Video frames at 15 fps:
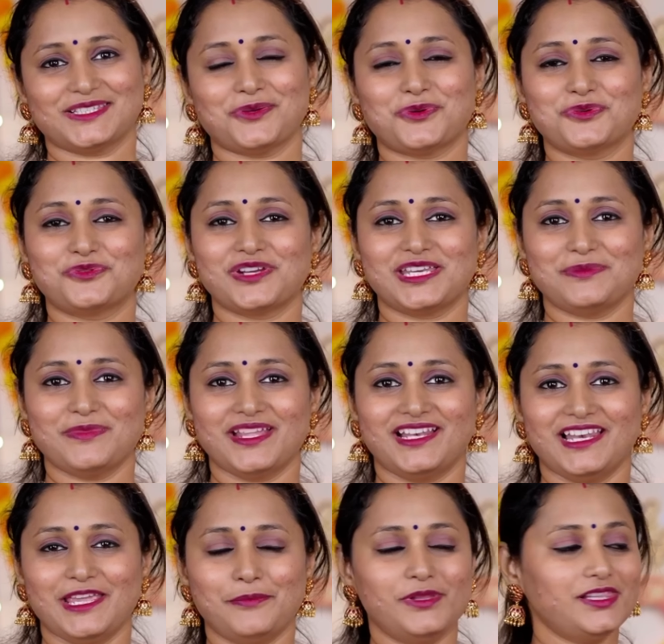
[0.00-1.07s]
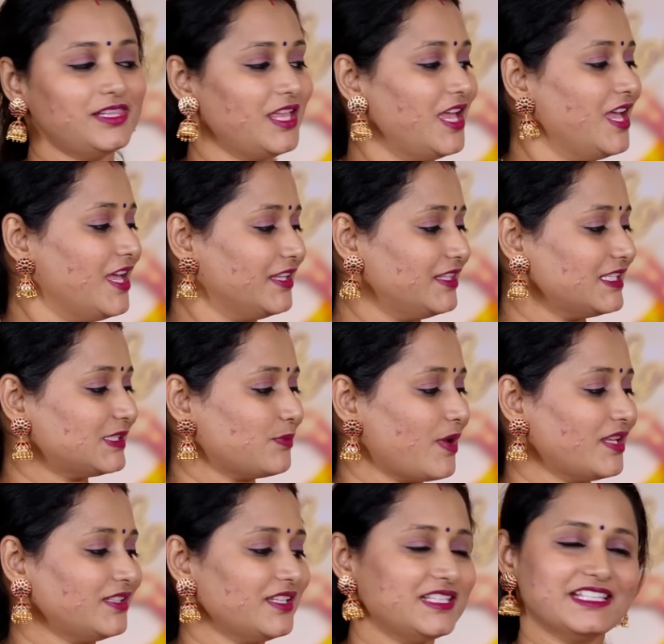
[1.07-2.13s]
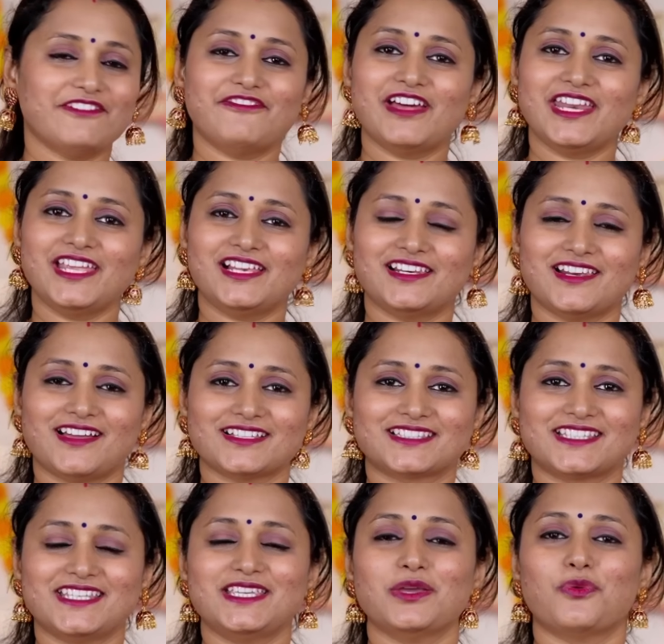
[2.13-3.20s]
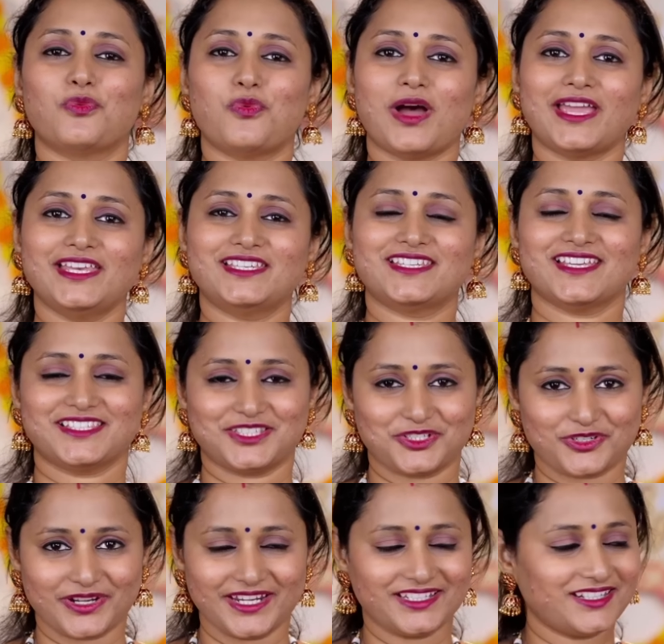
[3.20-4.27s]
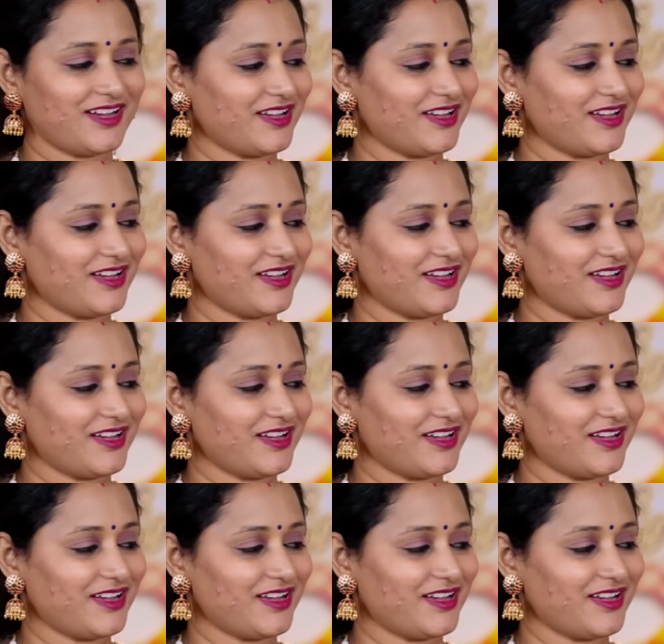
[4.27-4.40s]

own ready-made label. This one is a very classy white straight